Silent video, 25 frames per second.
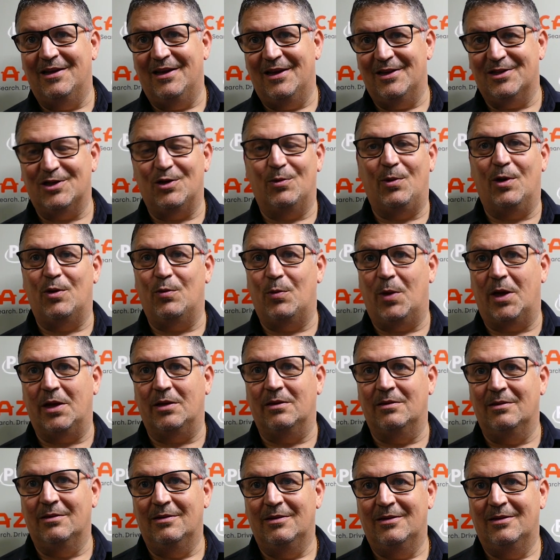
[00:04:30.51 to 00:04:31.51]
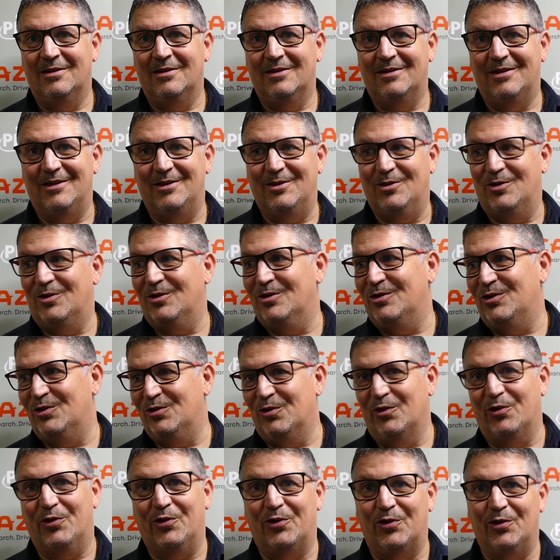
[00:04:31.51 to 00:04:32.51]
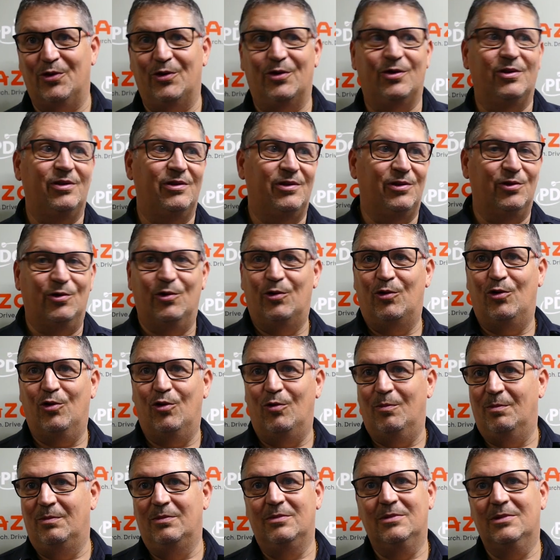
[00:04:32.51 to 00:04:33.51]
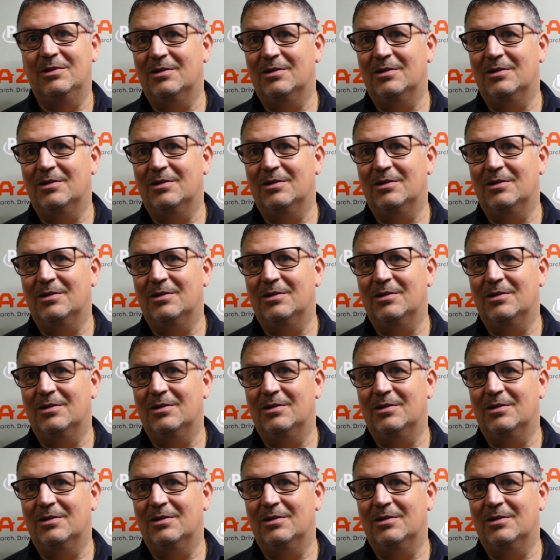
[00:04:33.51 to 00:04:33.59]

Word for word: it's a win-win. You know, you go through, you go home.